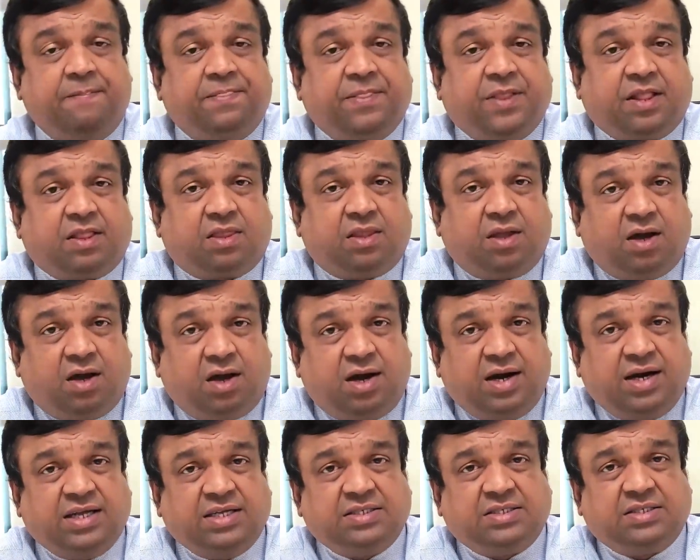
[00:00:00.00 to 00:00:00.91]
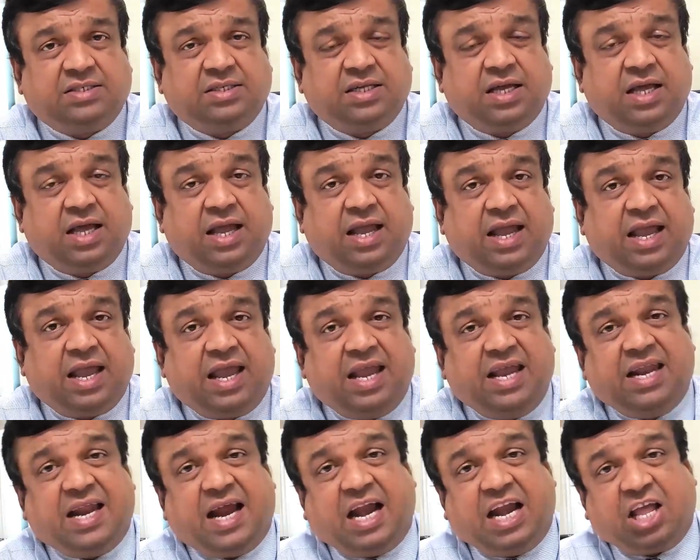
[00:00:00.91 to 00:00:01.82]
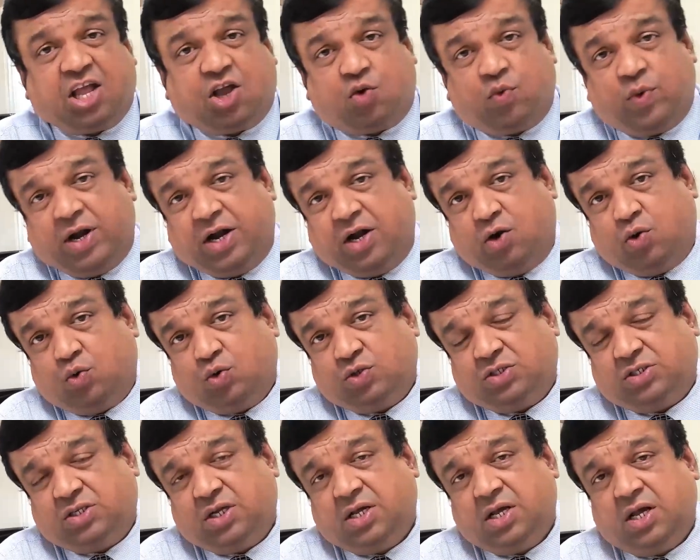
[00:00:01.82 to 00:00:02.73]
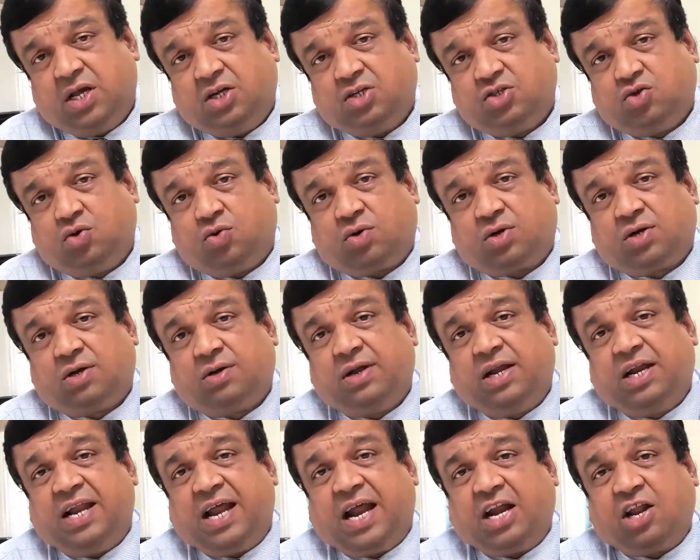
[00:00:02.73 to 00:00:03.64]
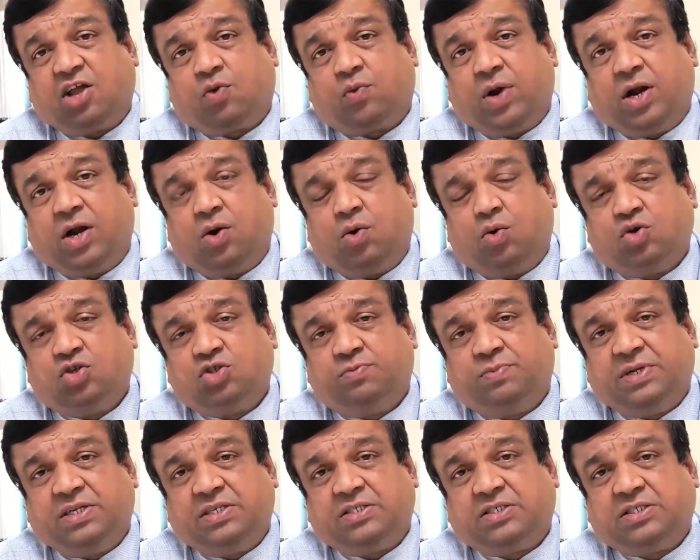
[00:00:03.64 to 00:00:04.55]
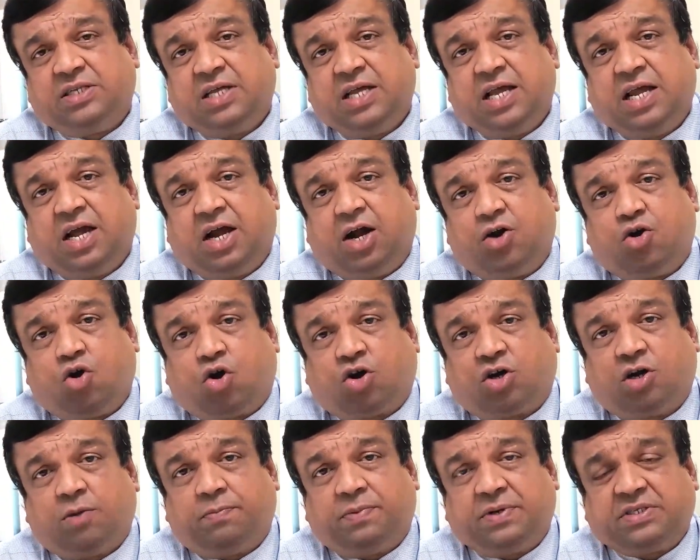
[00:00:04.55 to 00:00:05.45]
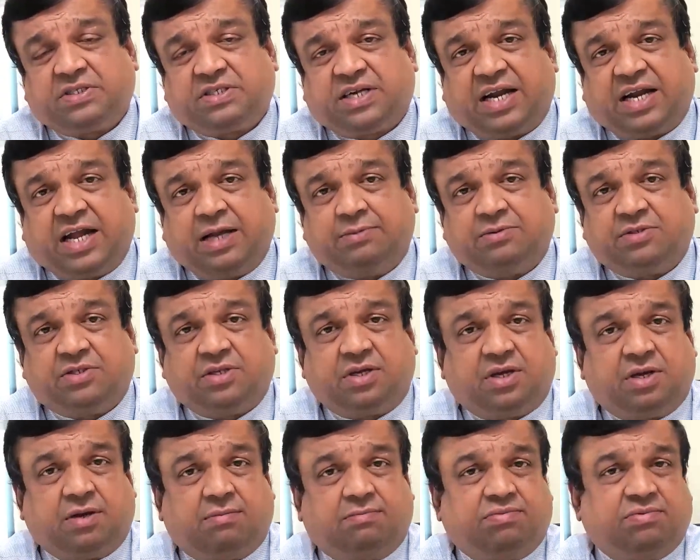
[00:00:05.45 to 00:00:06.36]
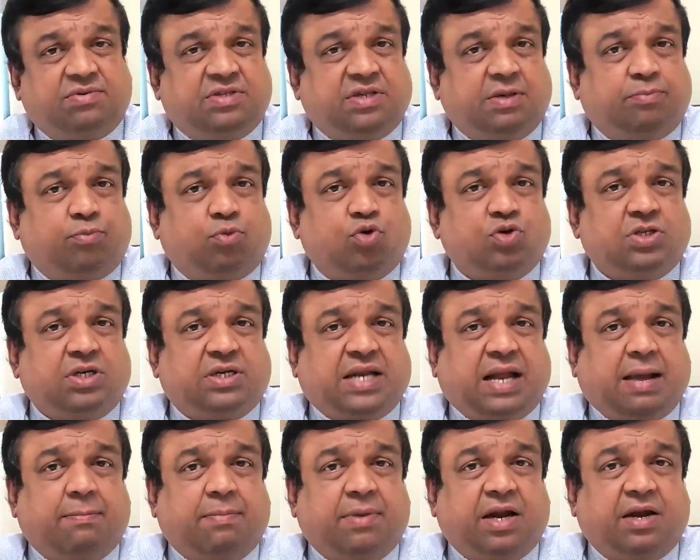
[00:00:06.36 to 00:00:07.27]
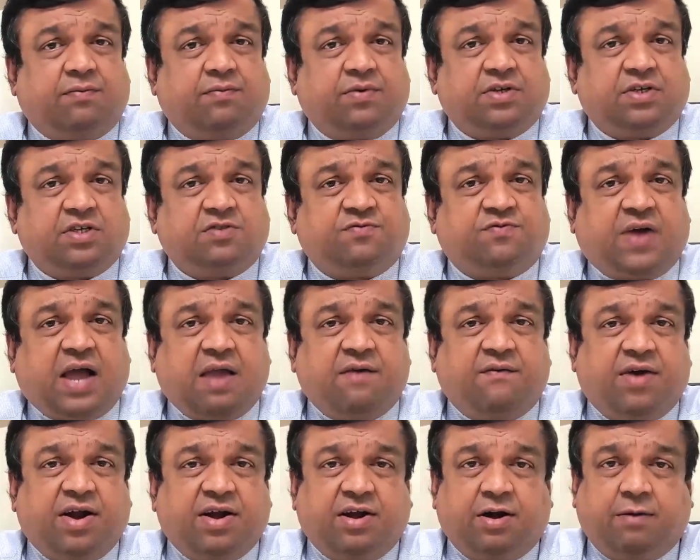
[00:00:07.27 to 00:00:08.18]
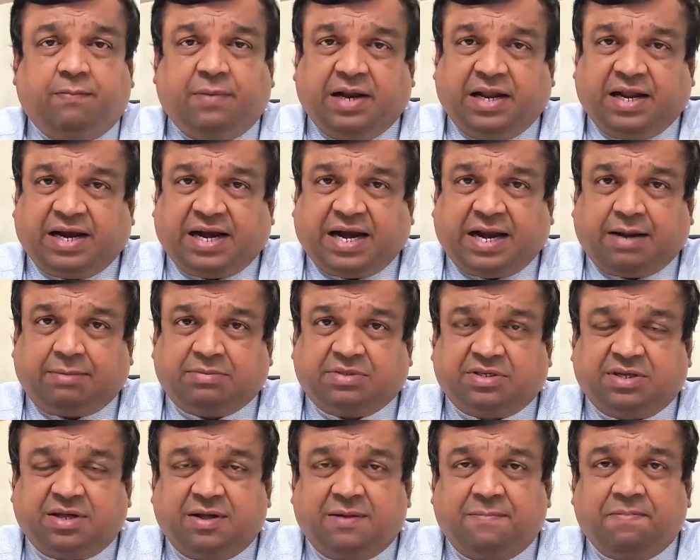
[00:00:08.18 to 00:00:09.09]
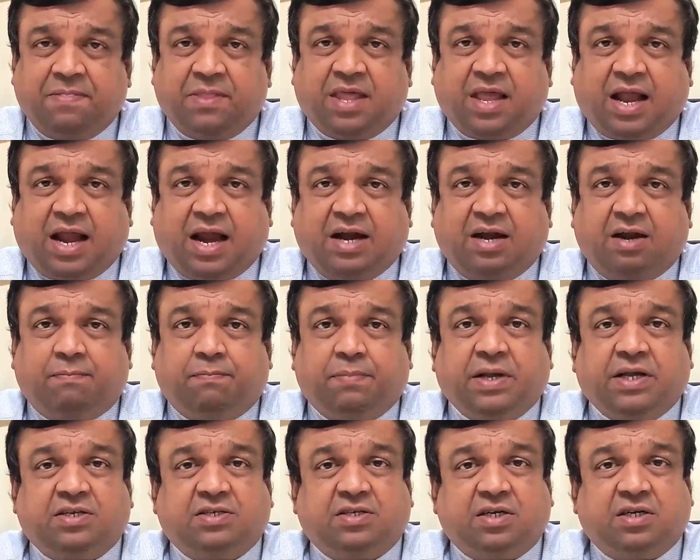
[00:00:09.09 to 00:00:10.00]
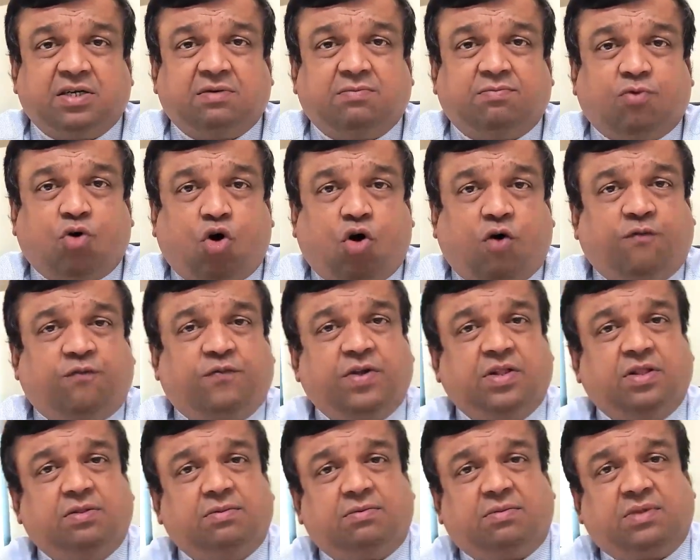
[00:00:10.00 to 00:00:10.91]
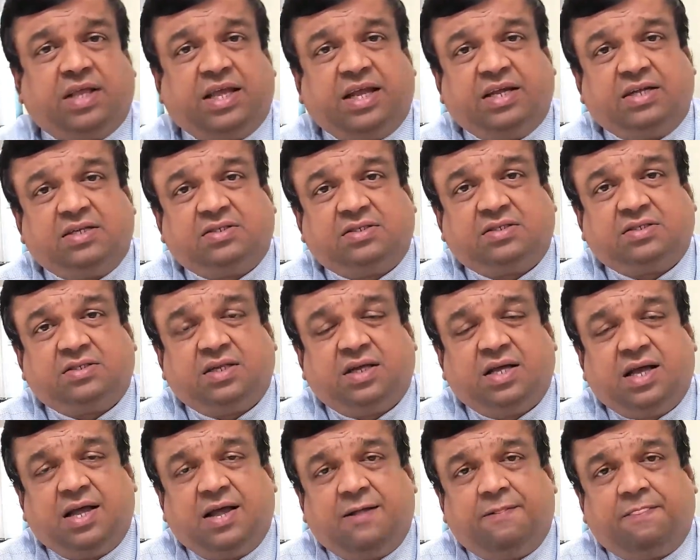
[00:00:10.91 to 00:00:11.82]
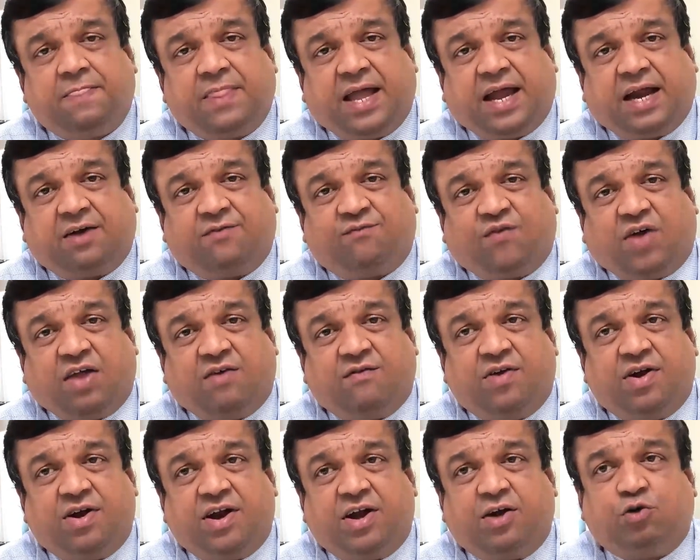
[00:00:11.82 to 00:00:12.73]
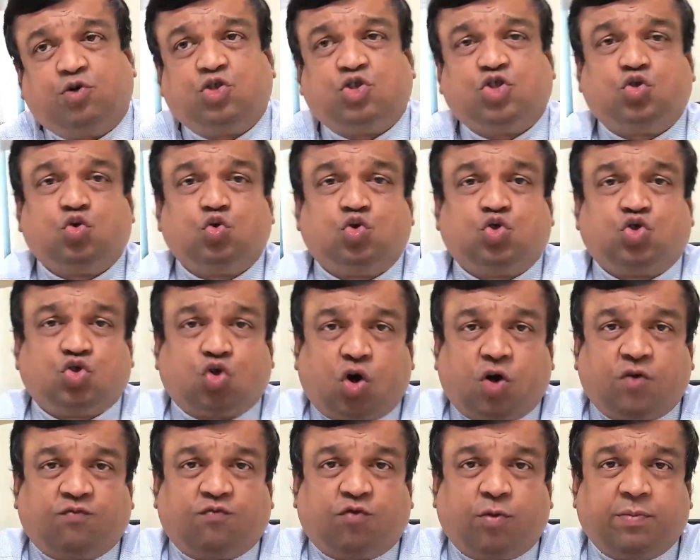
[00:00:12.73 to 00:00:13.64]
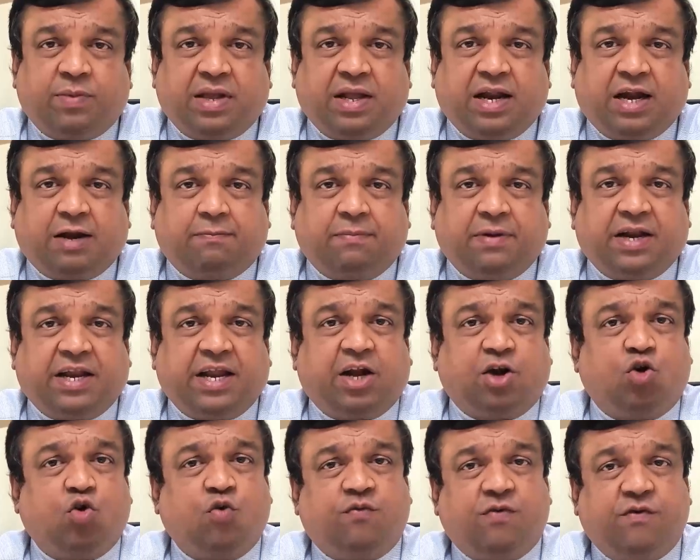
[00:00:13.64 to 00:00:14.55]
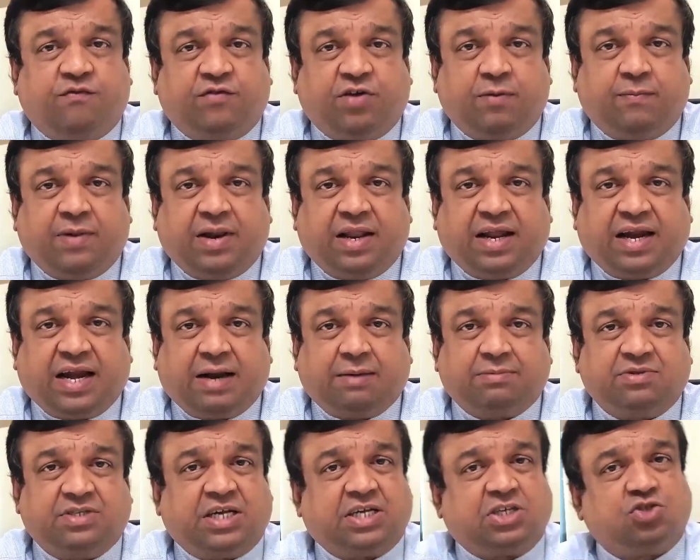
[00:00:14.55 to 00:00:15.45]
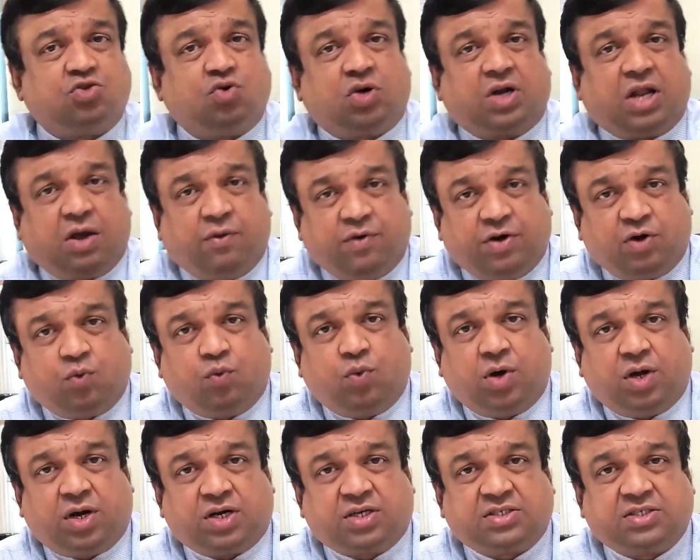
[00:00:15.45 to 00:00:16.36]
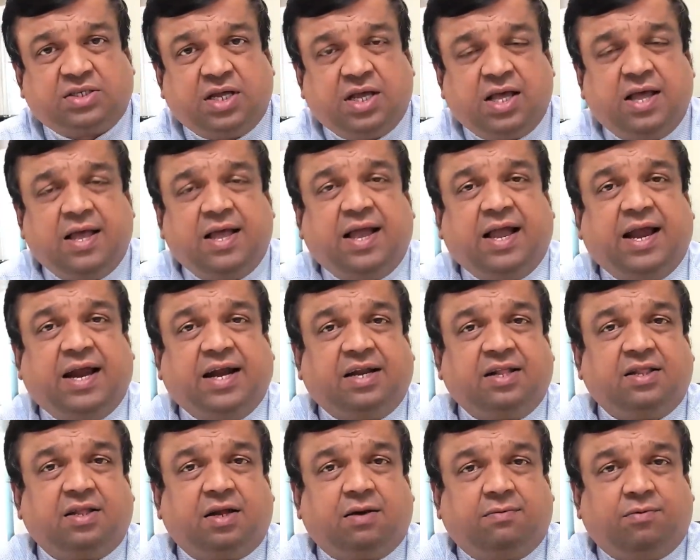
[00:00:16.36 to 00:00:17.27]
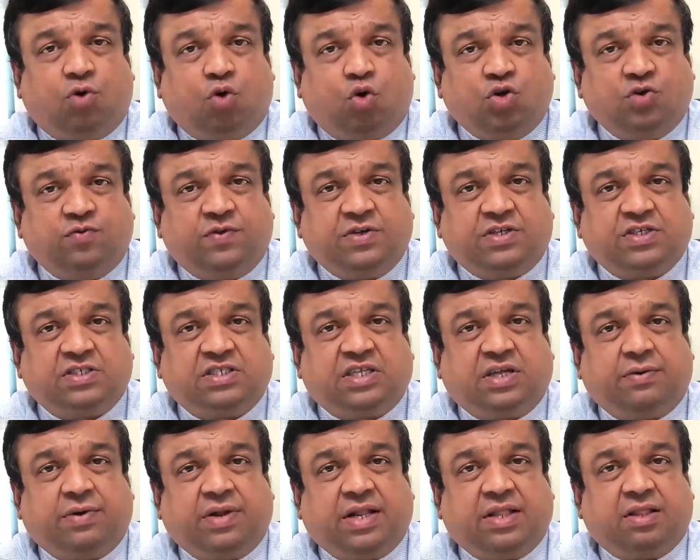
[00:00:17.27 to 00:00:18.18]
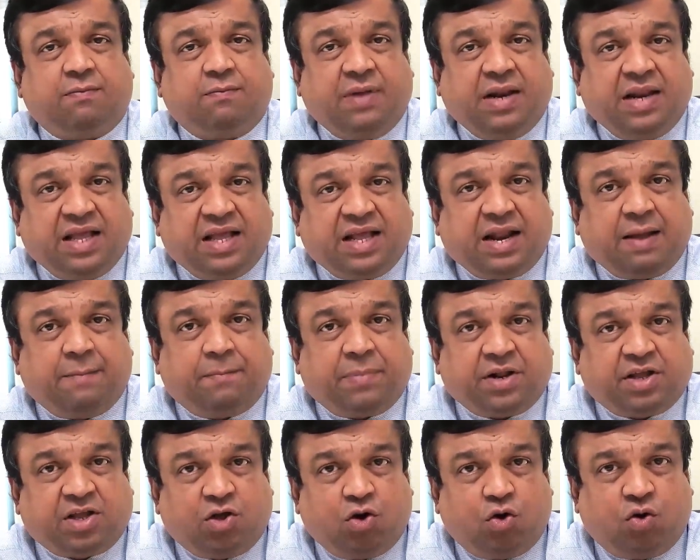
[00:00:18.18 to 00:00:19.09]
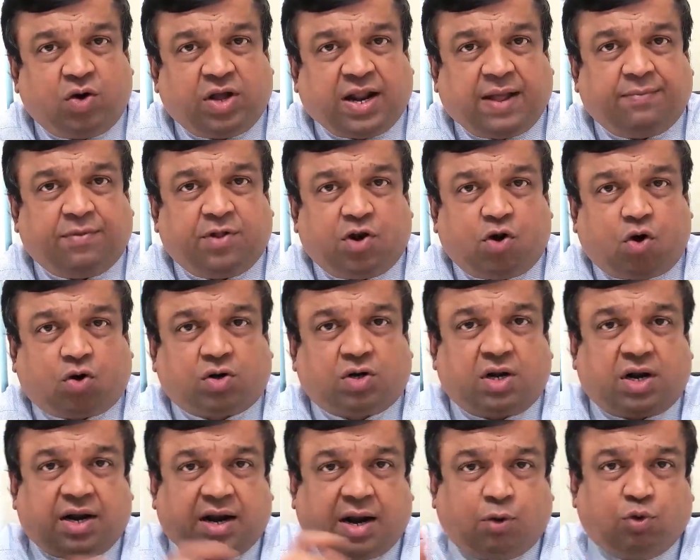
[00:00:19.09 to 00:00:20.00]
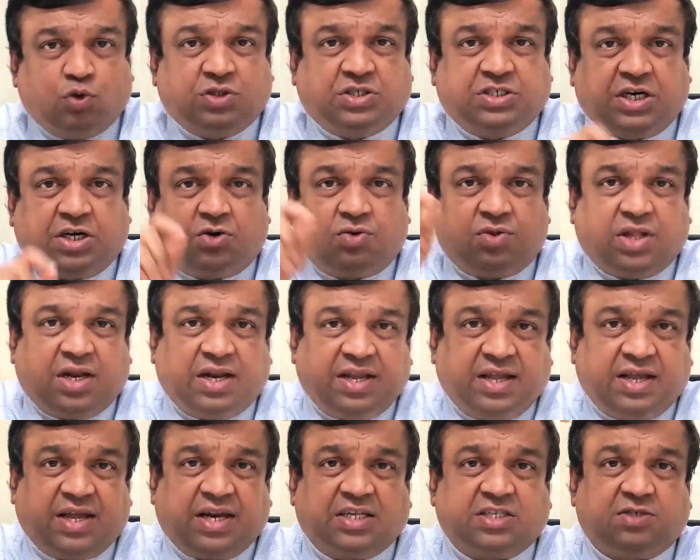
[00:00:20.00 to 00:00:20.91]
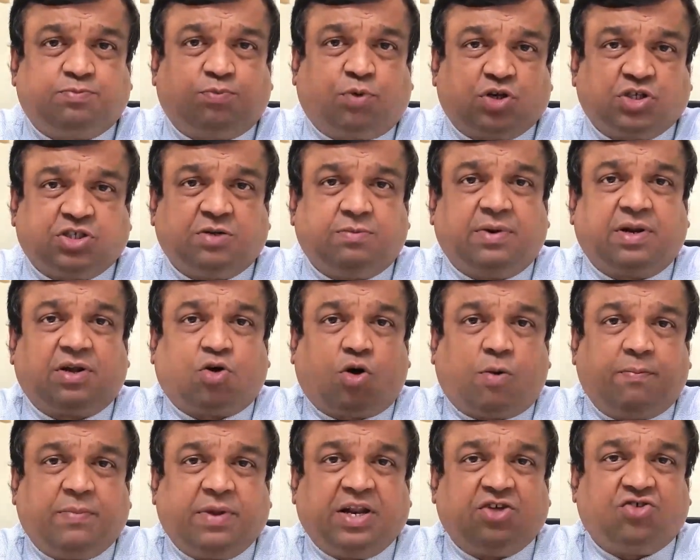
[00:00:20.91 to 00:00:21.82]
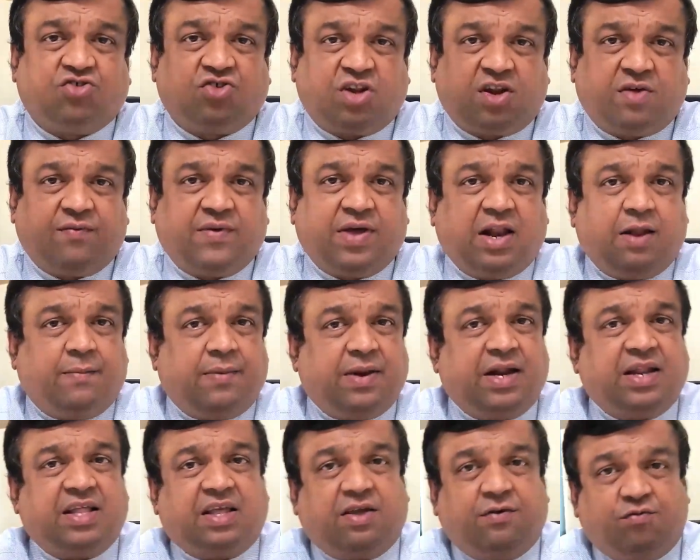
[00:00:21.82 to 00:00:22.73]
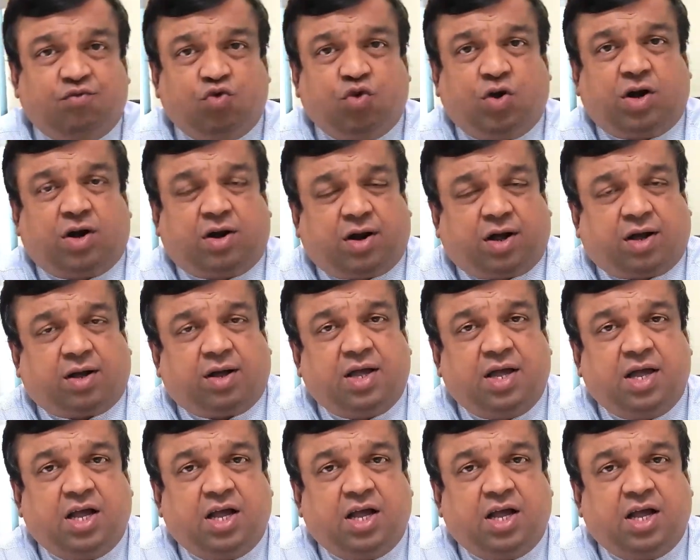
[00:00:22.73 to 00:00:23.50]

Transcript: The third is inadequate dose. So inadequate dose means a doctor prescribes, uh, suppose, a tablet which is five hundred milligrams, and the patient often thinks that five hundred is too strong for me, let me take two hundred fifty milligrams. That's not how it works. It is a dose which is given as a milligram per kilogram. The doctor rounds it to the nearest possible combination available and gives you a drug.